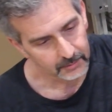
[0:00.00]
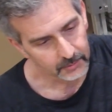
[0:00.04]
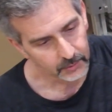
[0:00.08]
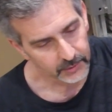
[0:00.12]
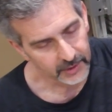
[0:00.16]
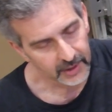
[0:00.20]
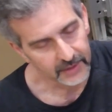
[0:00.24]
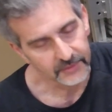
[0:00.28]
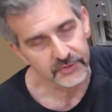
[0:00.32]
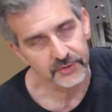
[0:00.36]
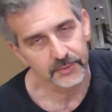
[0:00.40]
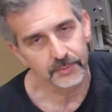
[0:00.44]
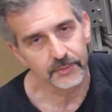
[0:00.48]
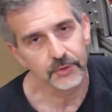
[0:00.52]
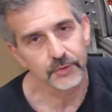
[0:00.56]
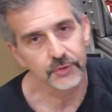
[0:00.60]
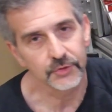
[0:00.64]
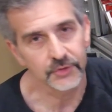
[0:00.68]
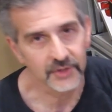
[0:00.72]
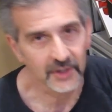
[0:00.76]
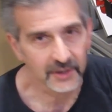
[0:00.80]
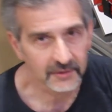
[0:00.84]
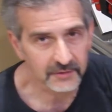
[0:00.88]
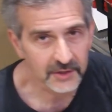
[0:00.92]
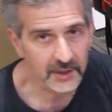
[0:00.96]
We have some new
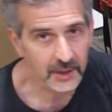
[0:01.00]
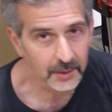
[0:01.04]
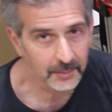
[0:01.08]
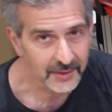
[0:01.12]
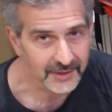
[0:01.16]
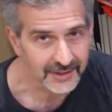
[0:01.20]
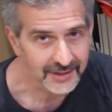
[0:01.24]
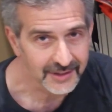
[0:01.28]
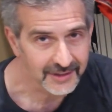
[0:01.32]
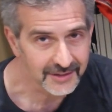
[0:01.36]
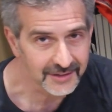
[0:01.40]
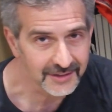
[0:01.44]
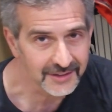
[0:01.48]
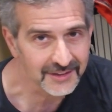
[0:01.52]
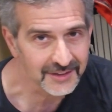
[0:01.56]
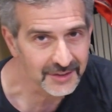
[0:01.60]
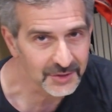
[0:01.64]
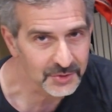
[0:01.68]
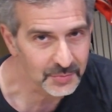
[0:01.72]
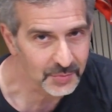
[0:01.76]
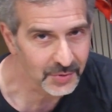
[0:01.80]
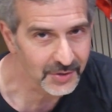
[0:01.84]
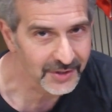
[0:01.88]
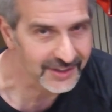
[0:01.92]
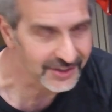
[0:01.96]
stuff coming, and
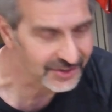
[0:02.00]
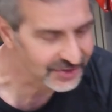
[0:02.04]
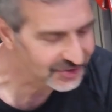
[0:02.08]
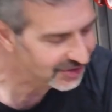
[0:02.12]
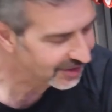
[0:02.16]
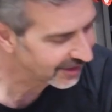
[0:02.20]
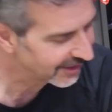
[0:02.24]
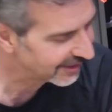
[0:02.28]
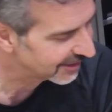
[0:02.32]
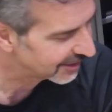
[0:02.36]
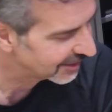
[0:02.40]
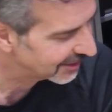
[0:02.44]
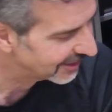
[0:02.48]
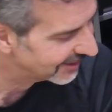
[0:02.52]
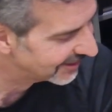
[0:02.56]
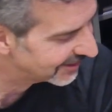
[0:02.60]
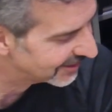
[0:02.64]
it's pretty exciting.